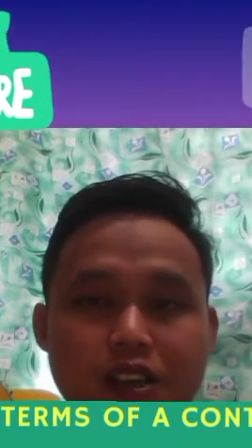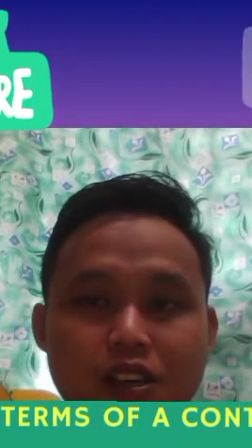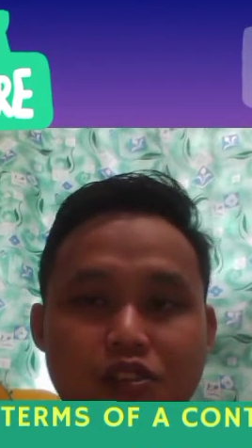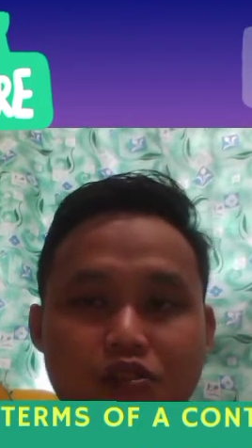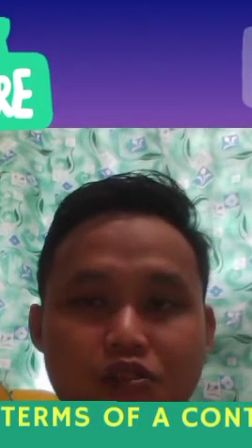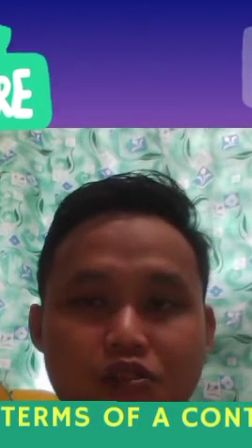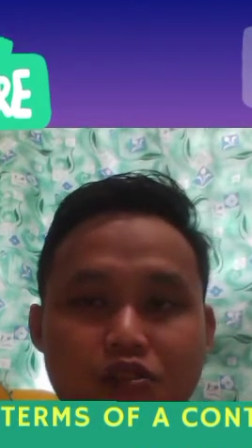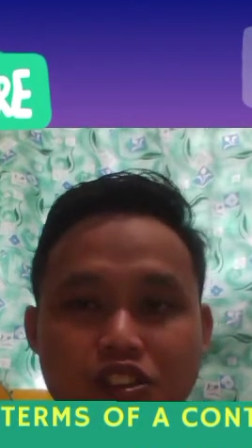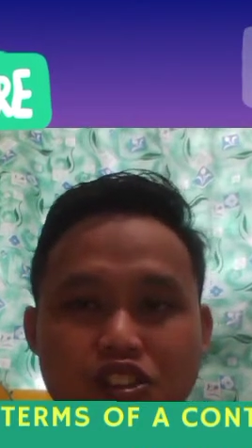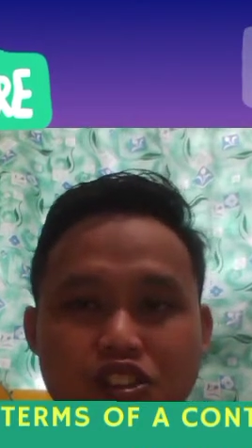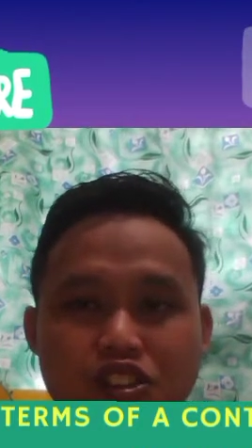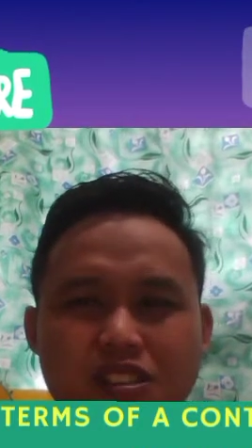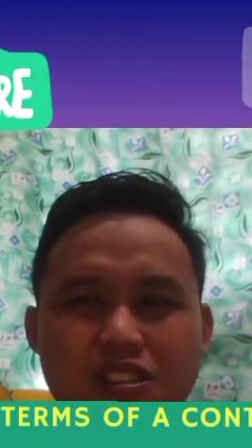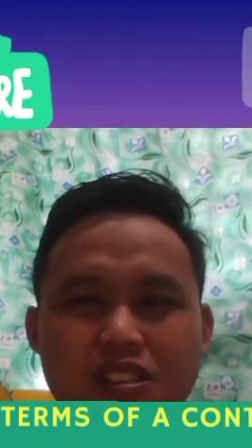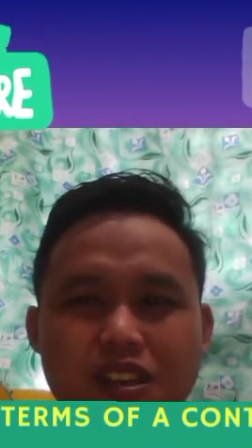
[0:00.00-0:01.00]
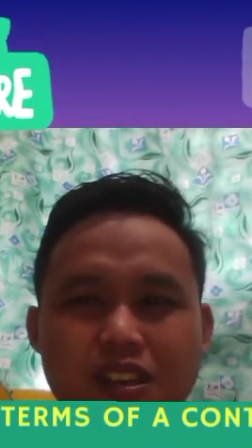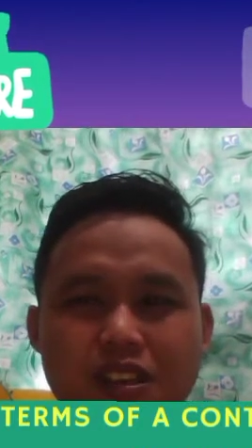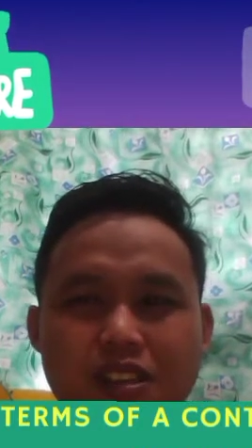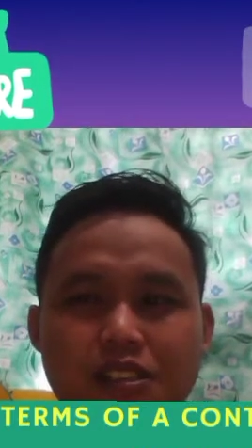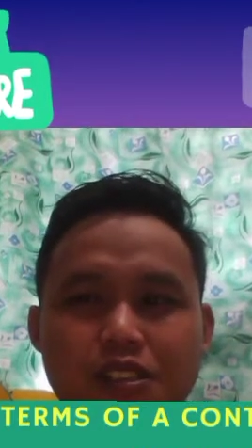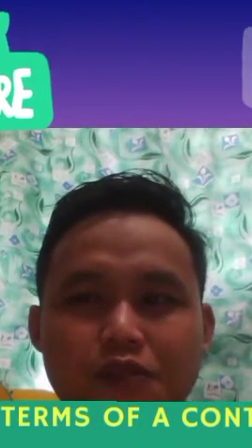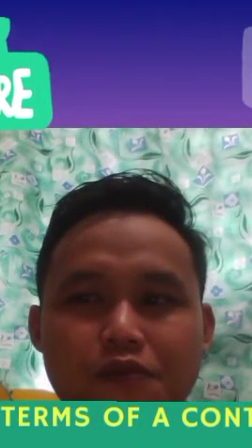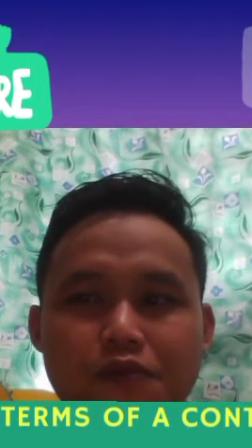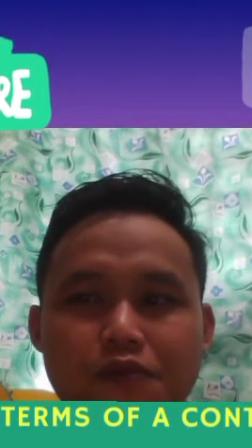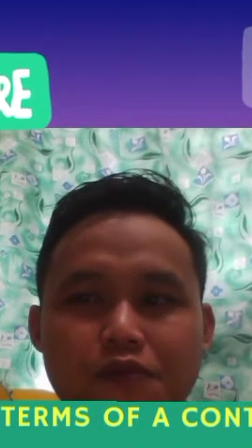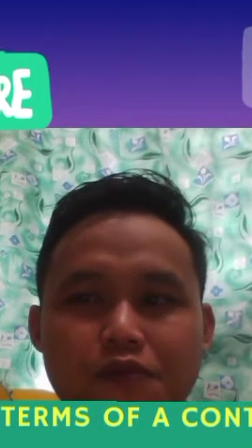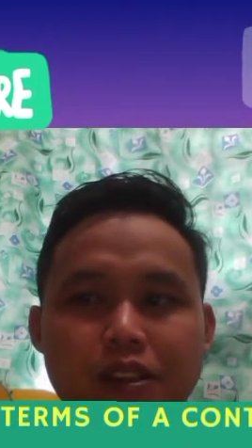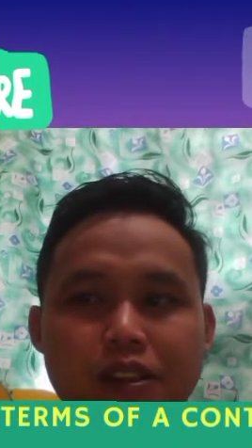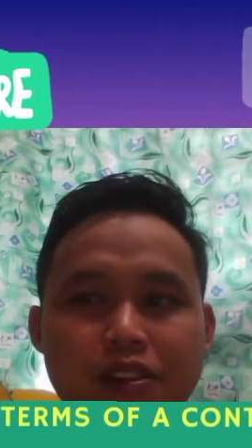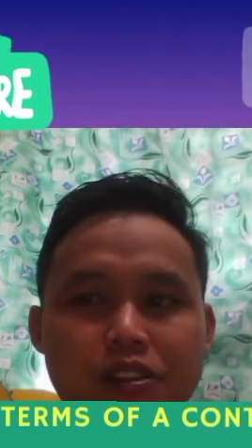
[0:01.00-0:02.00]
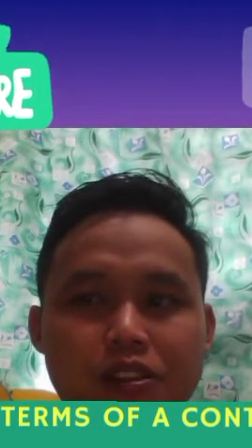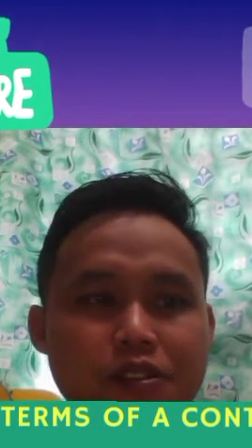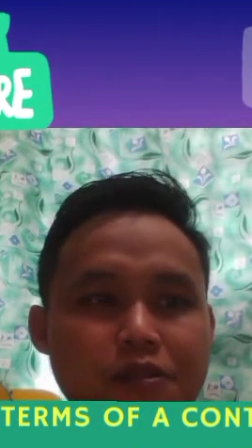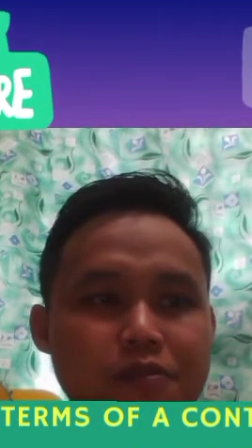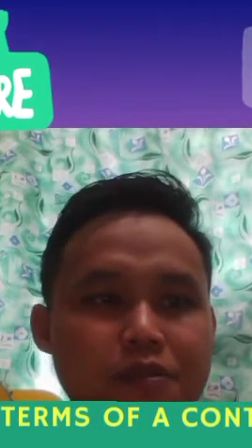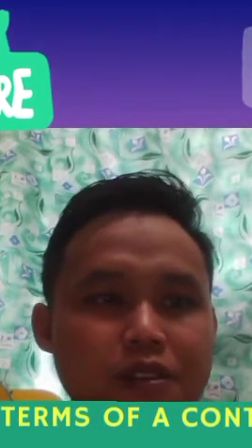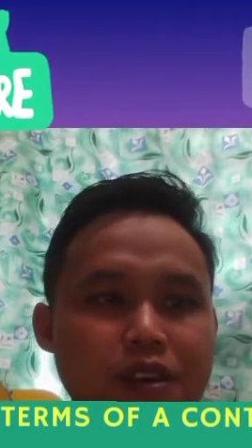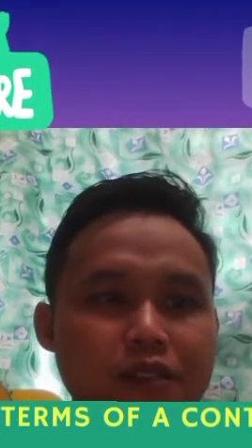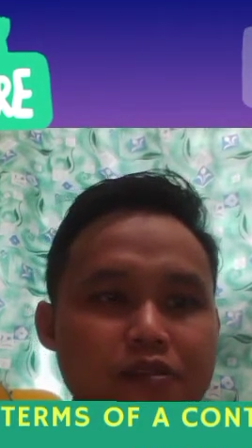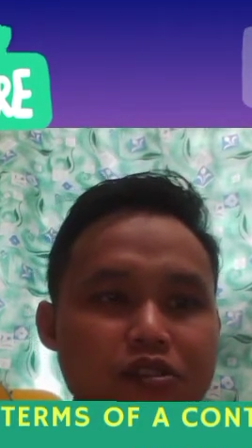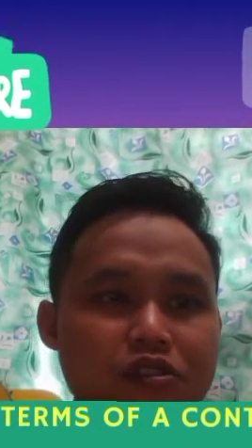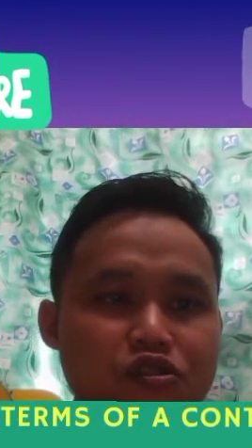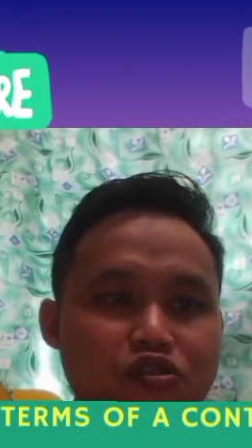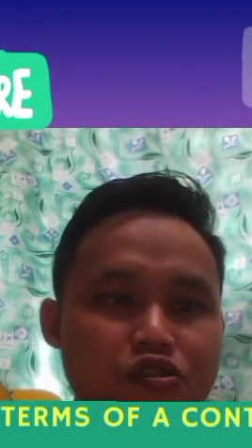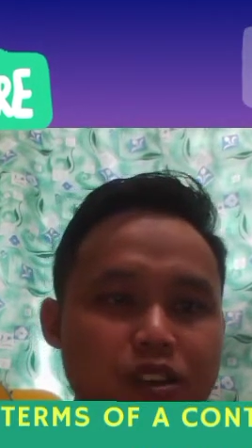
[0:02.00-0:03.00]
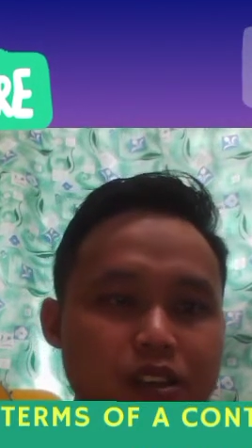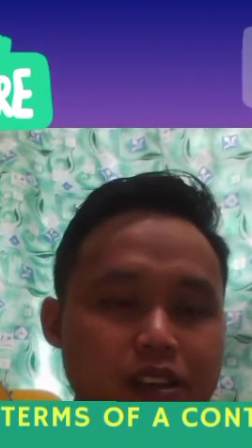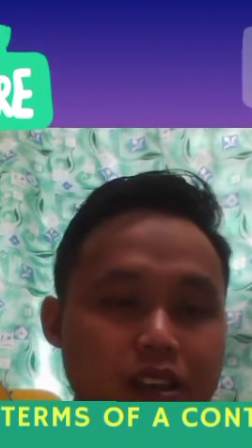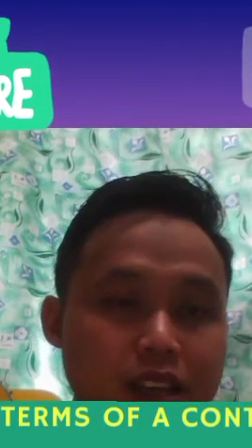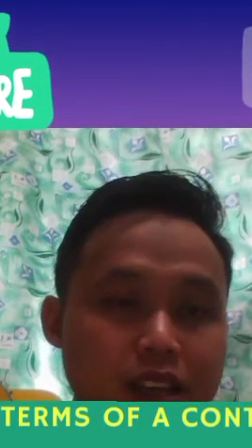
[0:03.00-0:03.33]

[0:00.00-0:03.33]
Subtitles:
Conditions is the fundamental term of the contract,